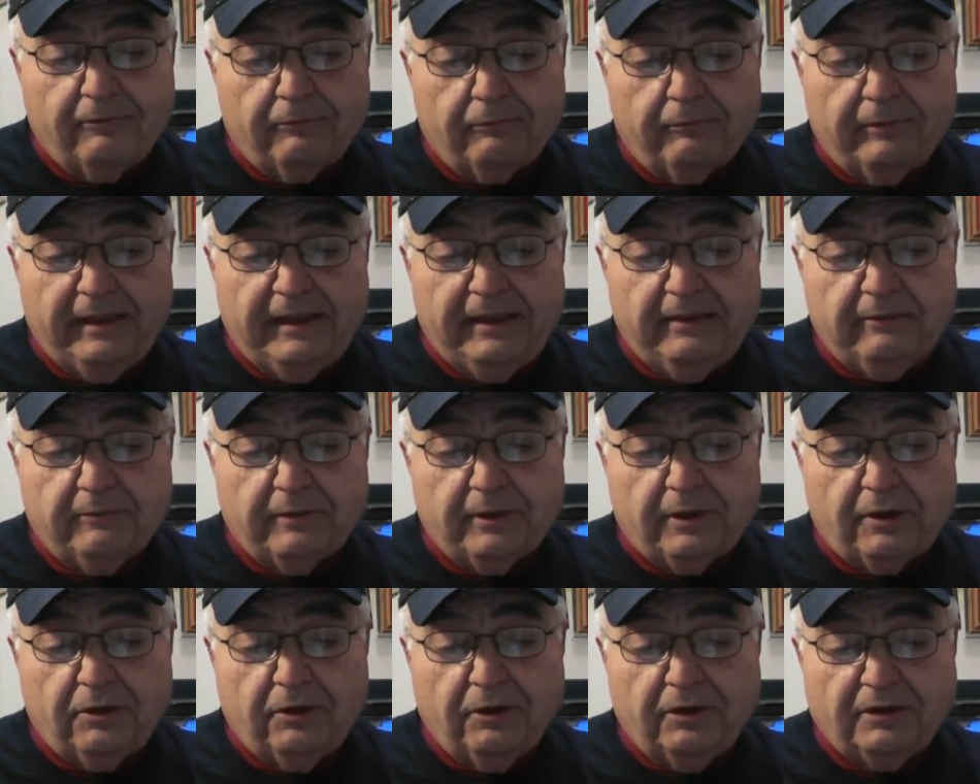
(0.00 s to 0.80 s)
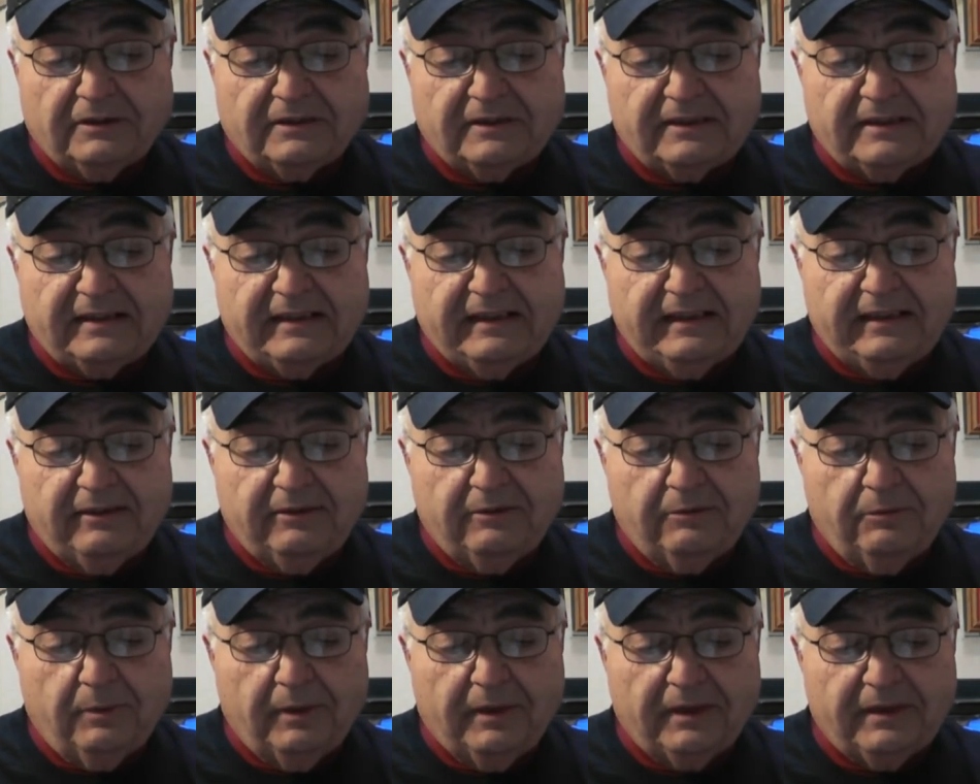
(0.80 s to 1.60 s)
Reed recalled
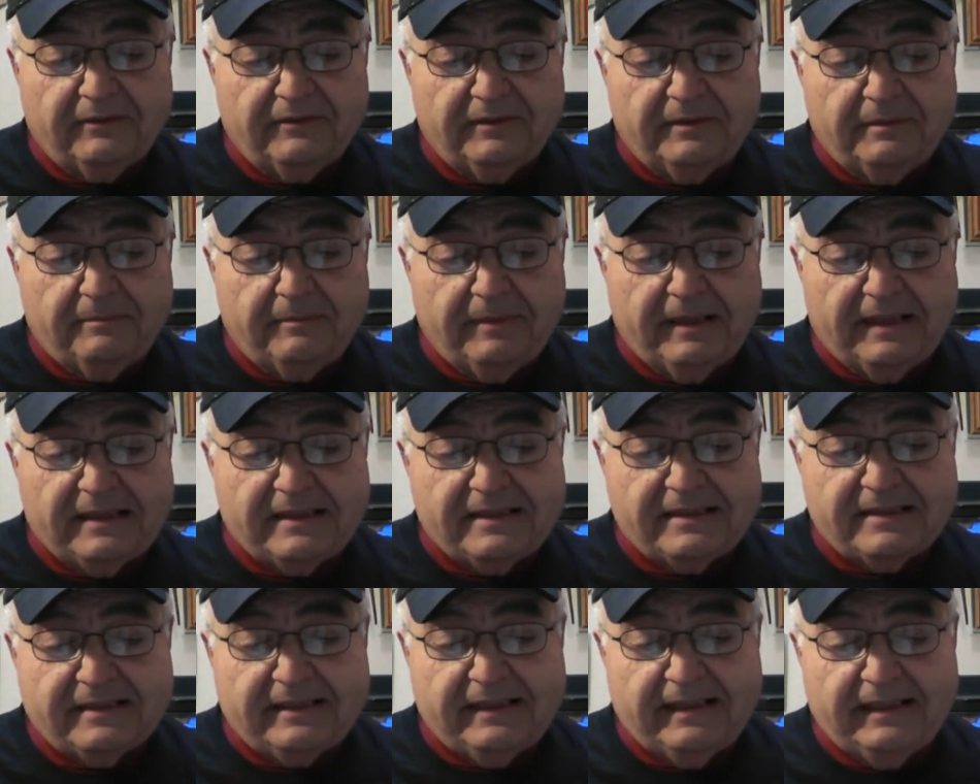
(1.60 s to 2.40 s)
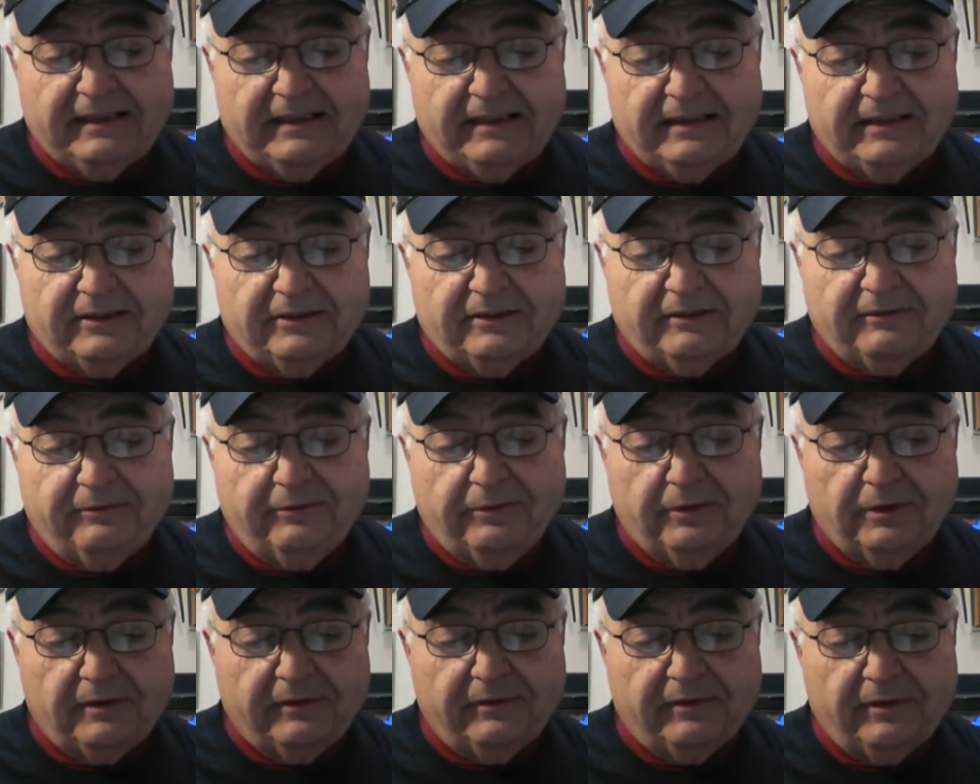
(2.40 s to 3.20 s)
seeing one of the men standing at the
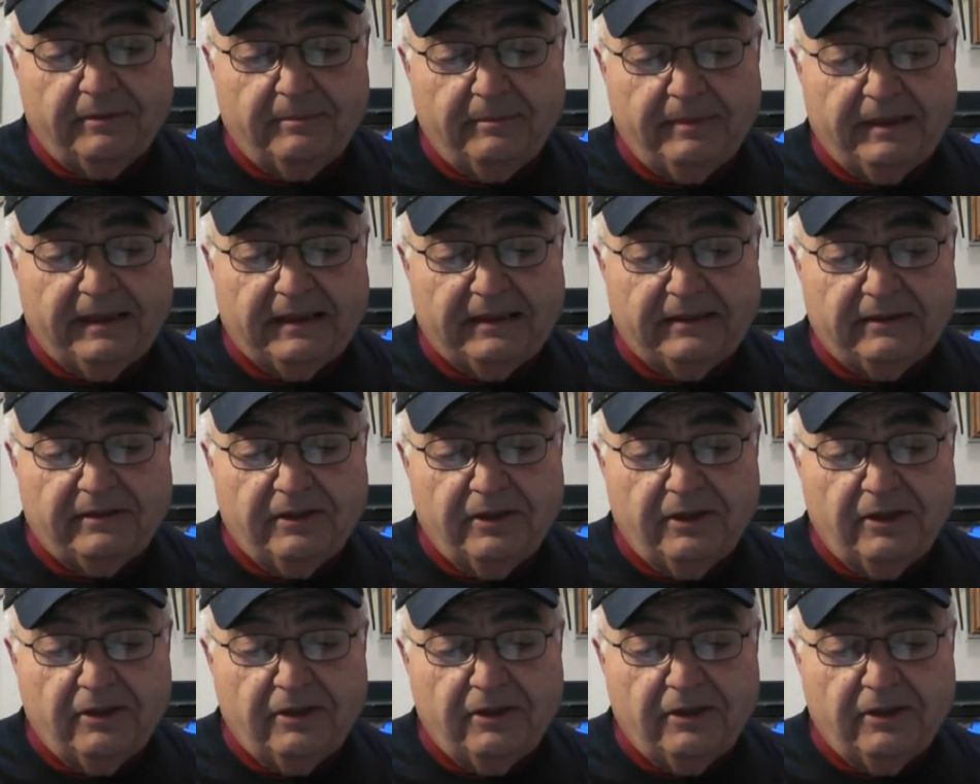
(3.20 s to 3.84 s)
foot of her bed.